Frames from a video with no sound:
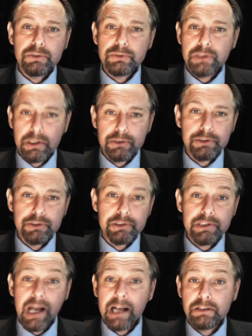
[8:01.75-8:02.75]

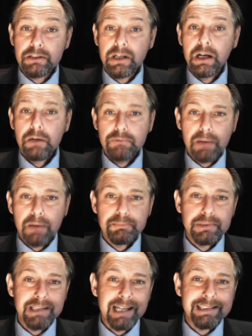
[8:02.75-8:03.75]
solutions and
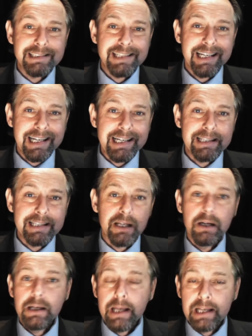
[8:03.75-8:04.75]
represent either
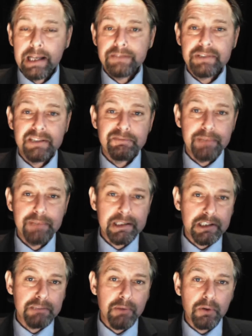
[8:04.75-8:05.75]
innovative
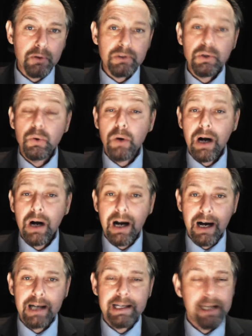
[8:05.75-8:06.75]
business models or
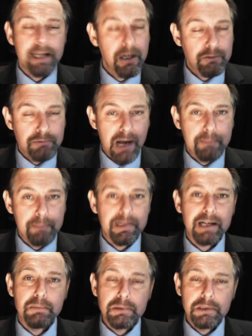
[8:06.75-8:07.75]
highly
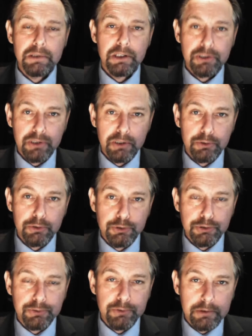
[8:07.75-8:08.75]
replicable
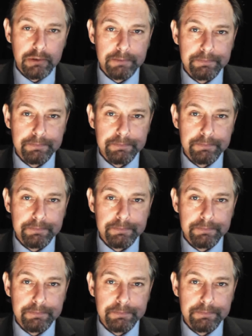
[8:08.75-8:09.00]
solutions.